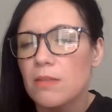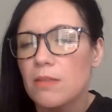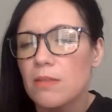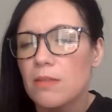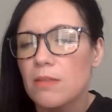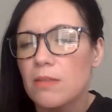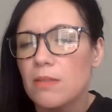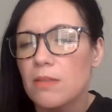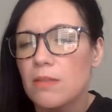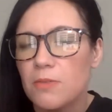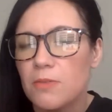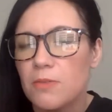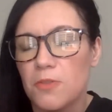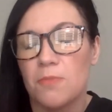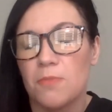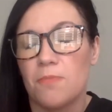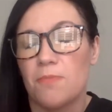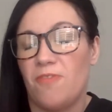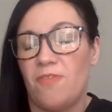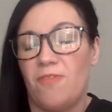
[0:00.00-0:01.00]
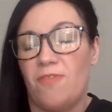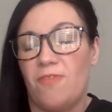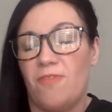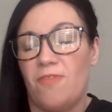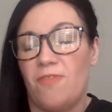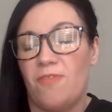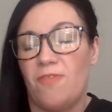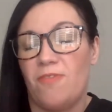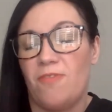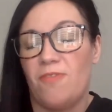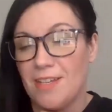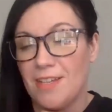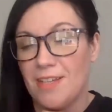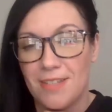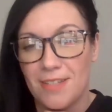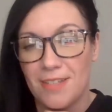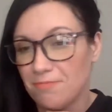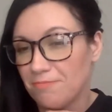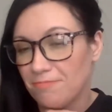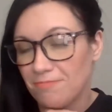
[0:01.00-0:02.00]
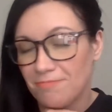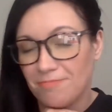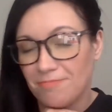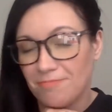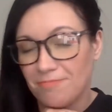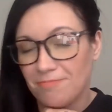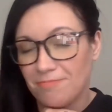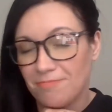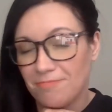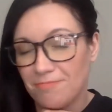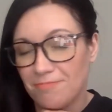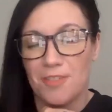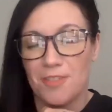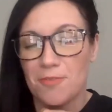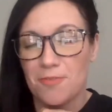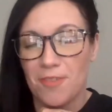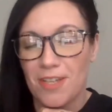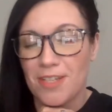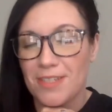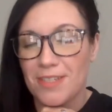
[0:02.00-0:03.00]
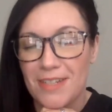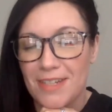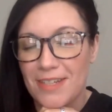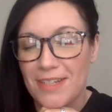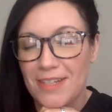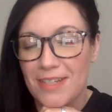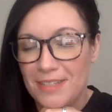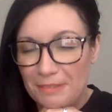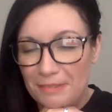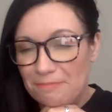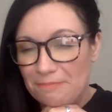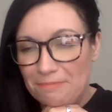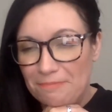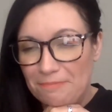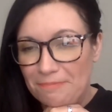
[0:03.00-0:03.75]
So this is just fascinating, just fascinating.